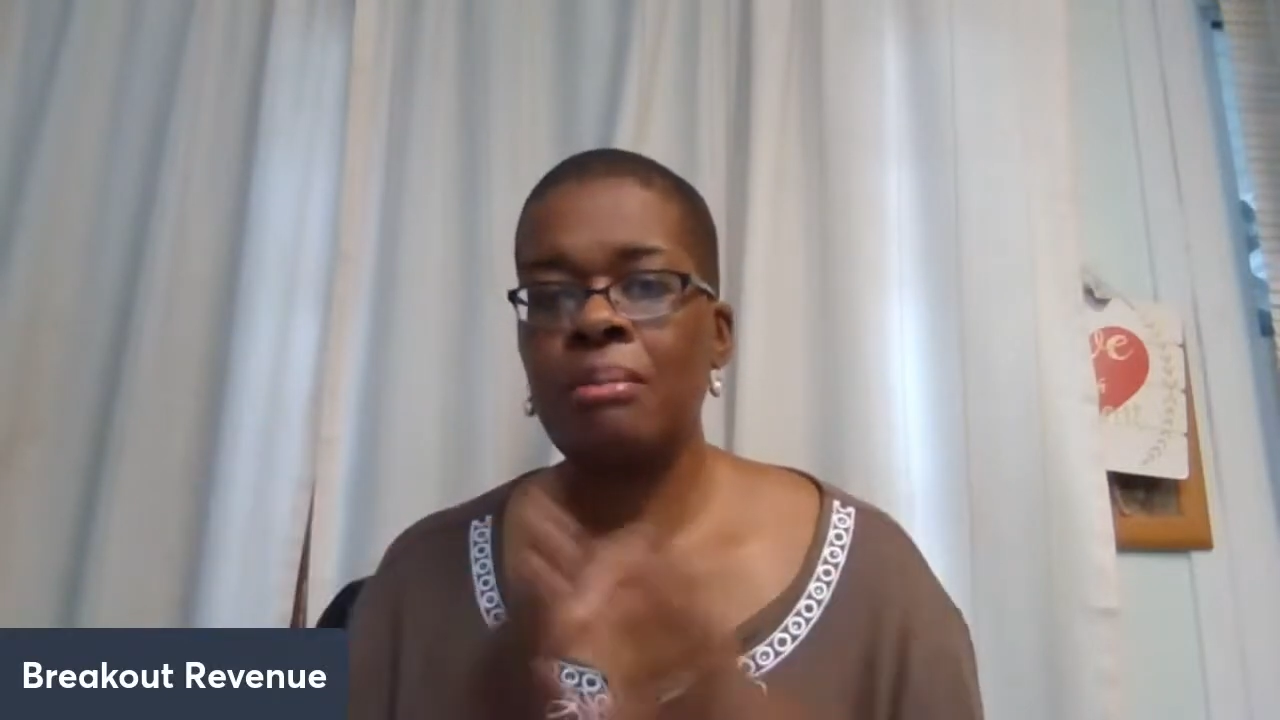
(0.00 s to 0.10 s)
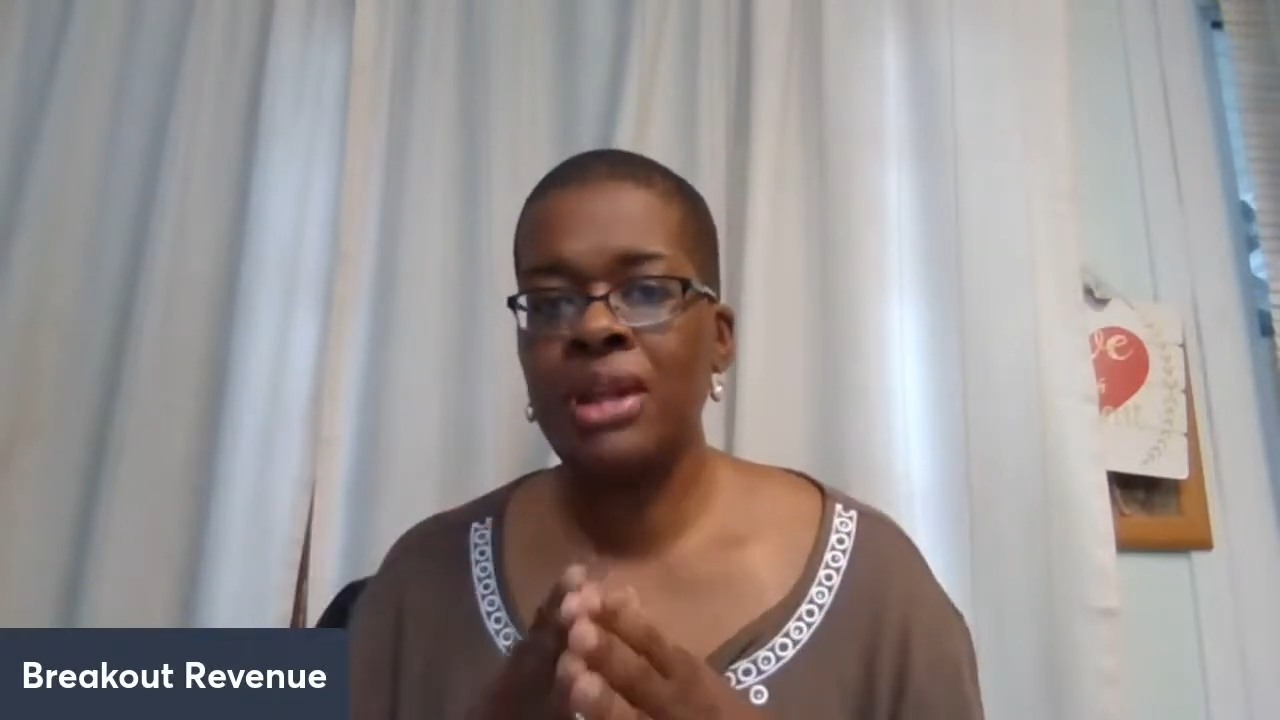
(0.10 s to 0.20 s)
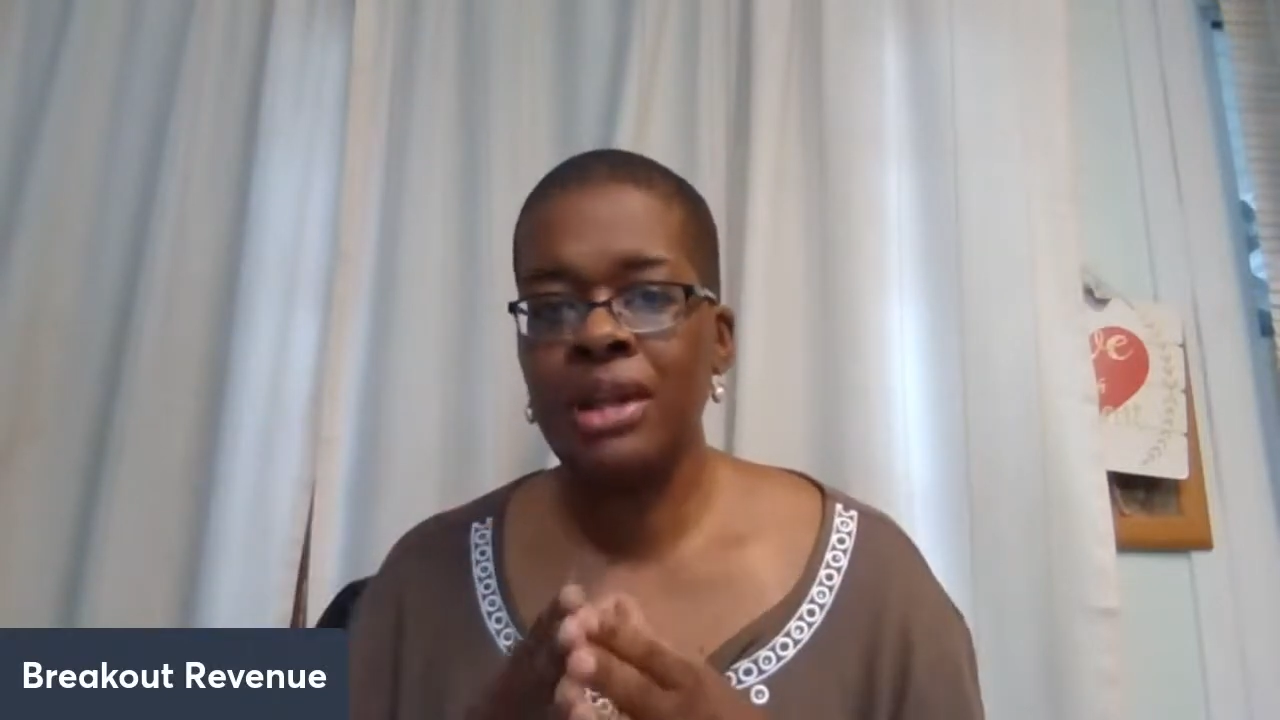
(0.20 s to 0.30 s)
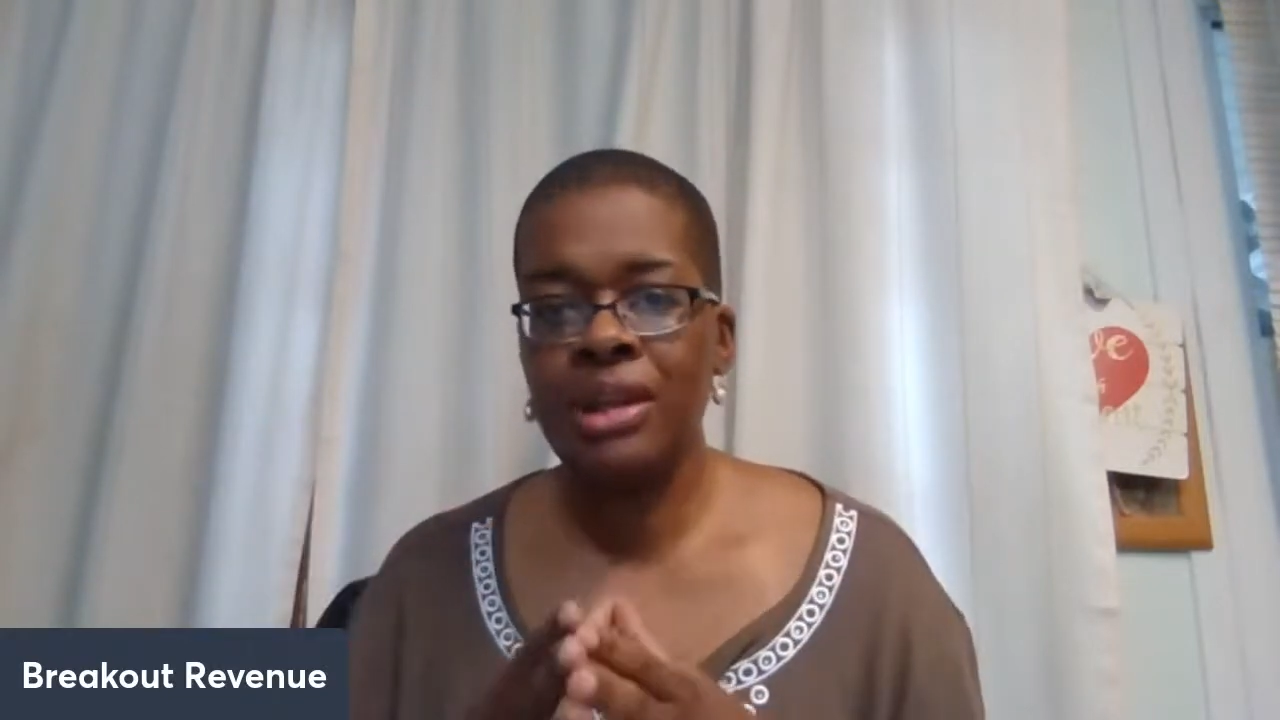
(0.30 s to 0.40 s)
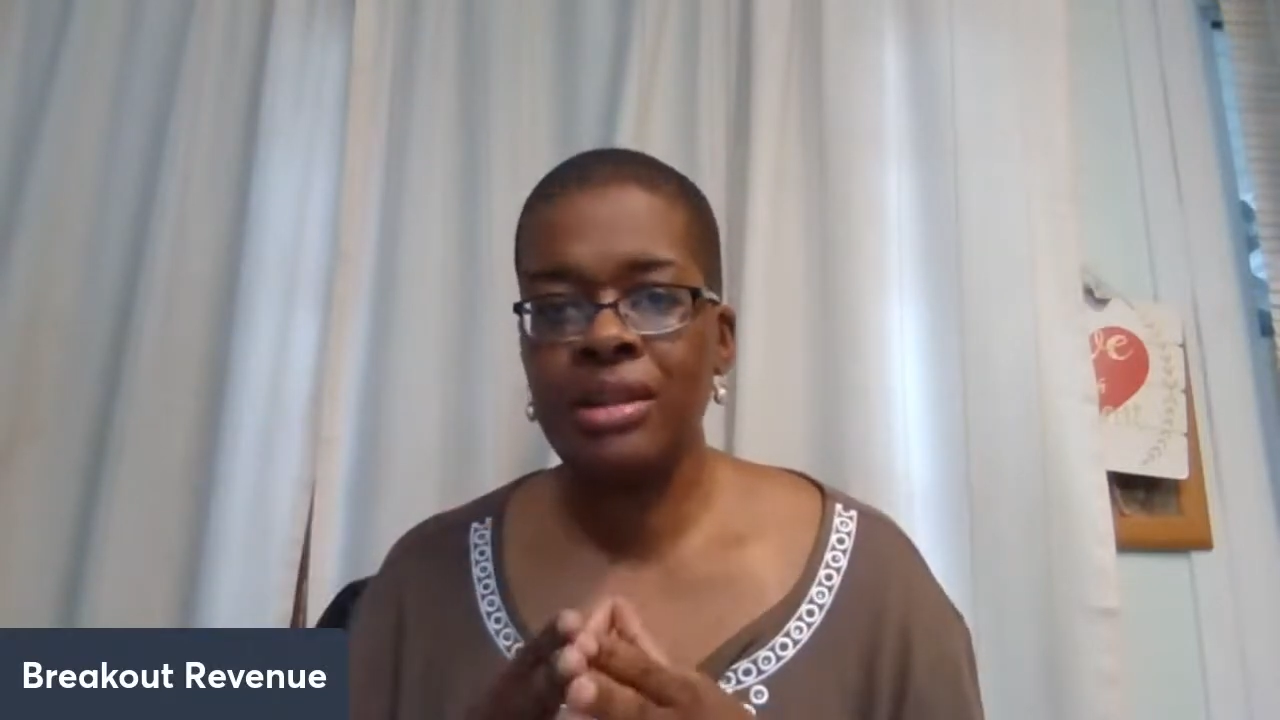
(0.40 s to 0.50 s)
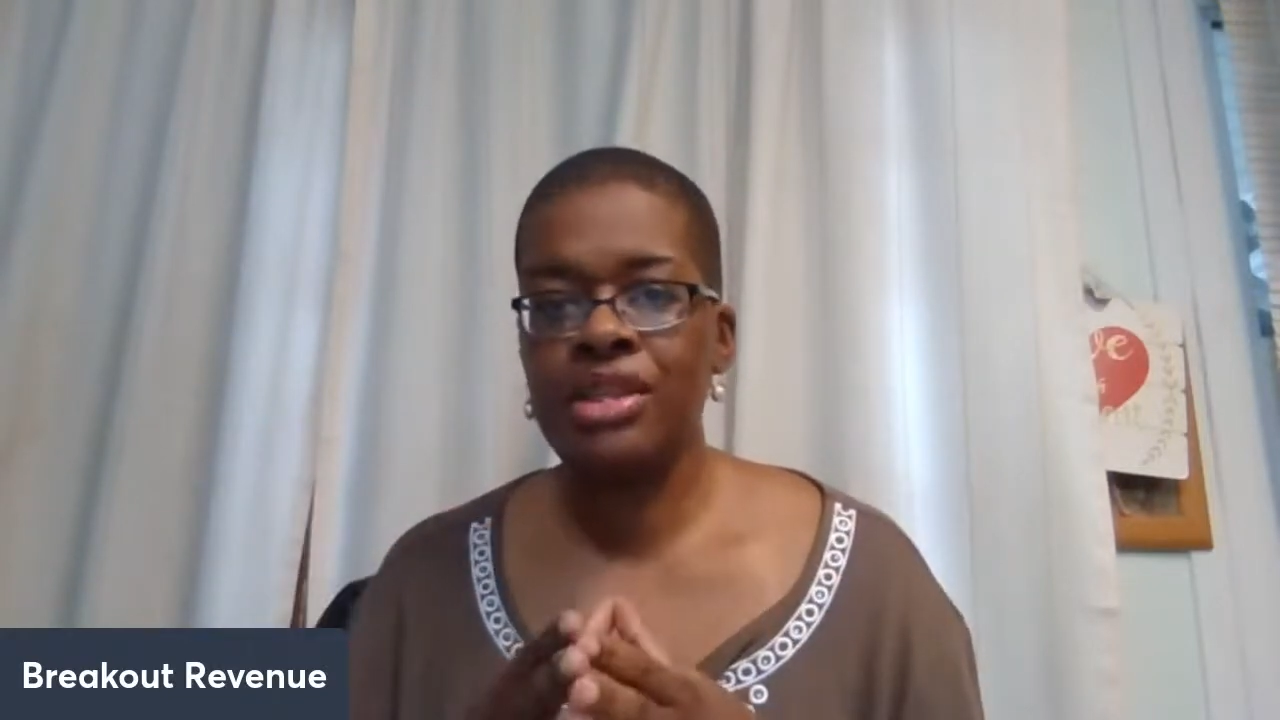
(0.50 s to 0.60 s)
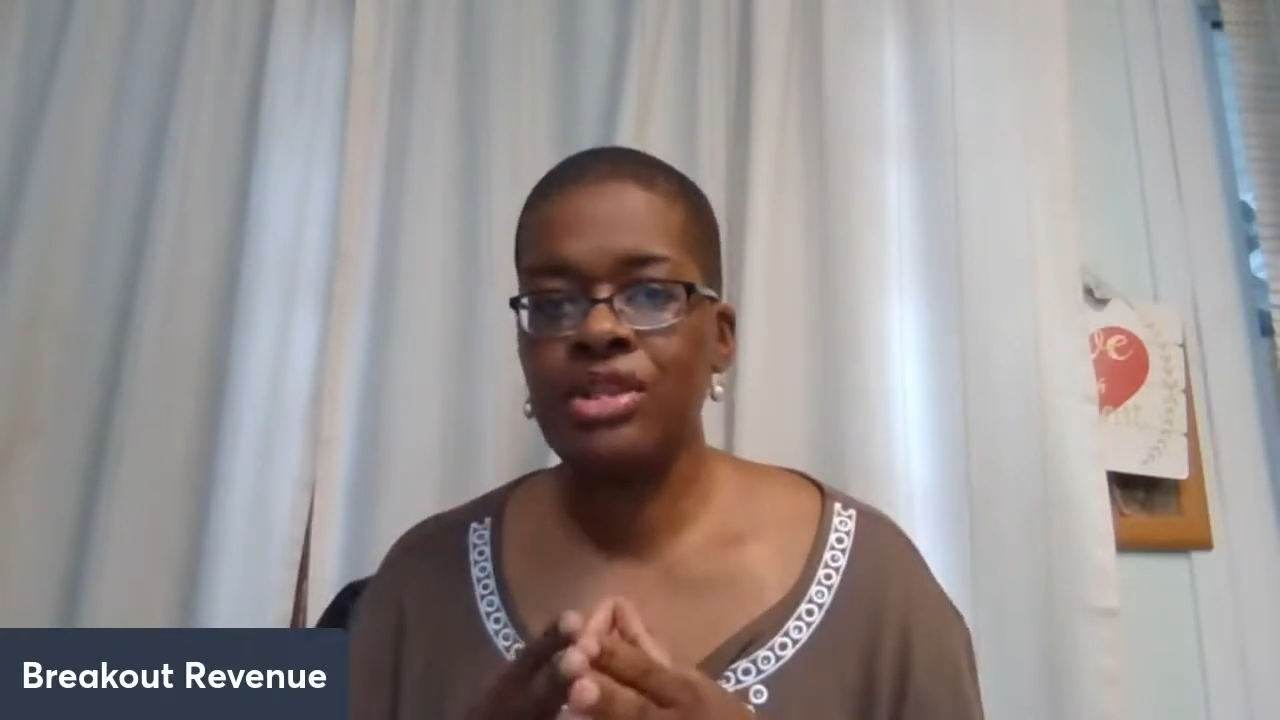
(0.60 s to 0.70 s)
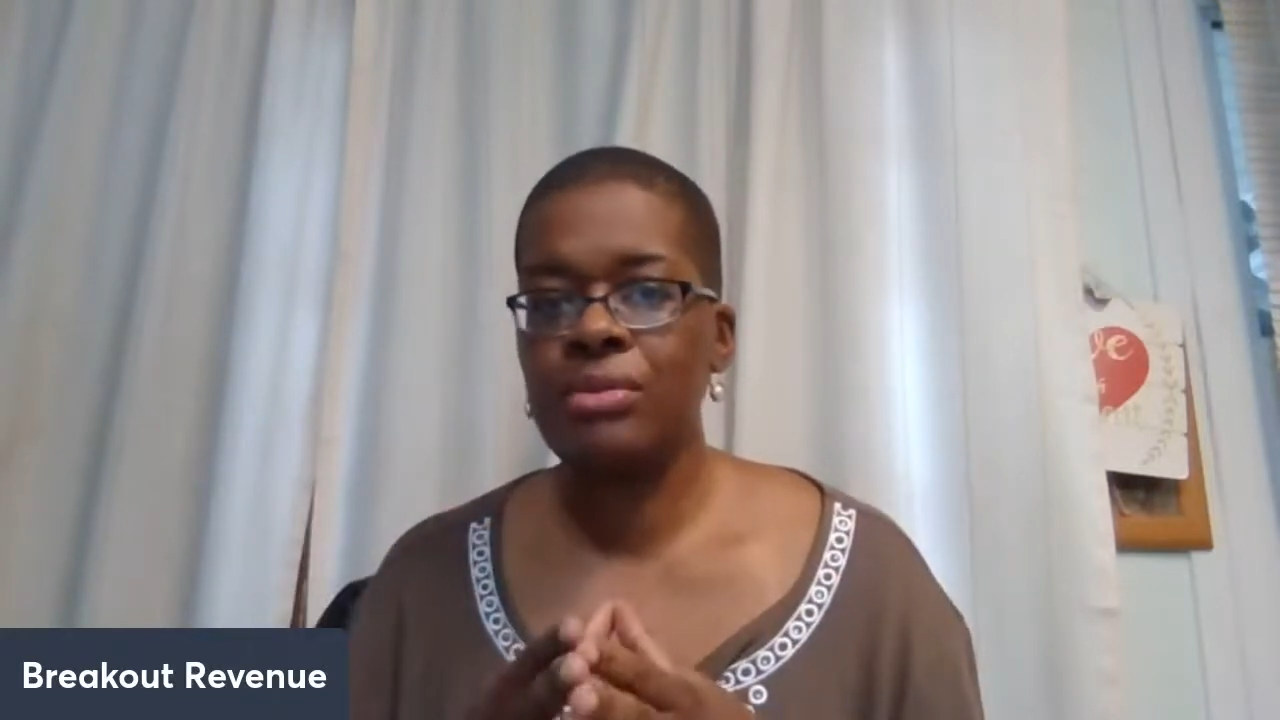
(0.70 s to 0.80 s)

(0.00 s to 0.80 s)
getting these